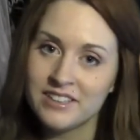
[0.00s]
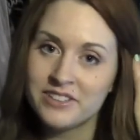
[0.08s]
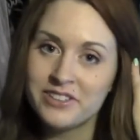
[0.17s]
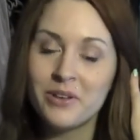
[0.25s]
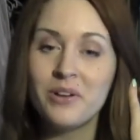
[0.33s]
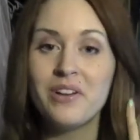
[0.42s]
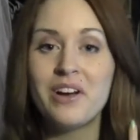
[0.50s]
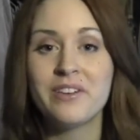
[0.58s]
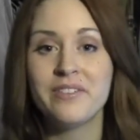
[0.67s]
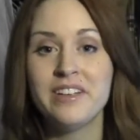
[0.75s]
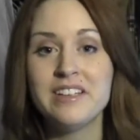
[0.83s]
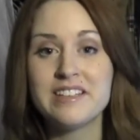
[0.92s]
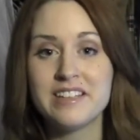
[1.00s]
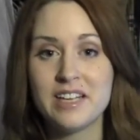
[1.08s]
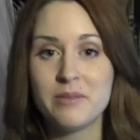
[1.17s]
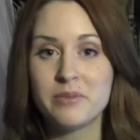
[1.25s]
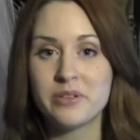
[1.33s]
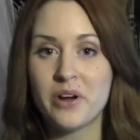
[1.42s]
So a lot of these
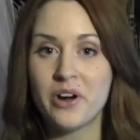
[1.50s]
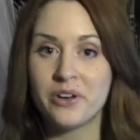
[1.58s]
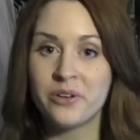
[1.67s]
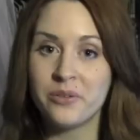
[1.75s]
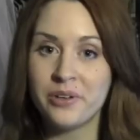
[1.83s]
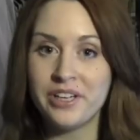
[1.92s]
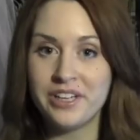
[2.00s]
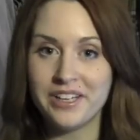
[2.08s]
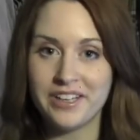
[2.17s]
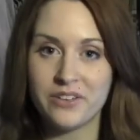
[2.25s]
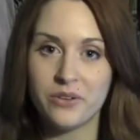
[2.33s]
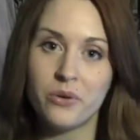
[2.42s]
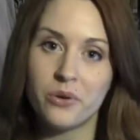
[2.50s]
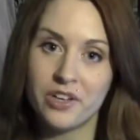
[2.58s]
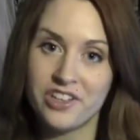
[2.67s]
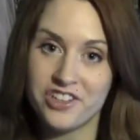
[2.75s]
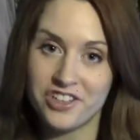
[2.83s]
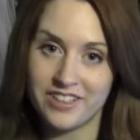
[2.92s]
names are Greek in
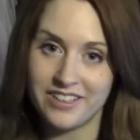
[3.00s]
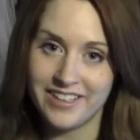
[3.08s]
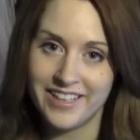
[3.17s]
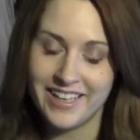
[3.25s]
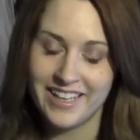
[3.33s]
origin.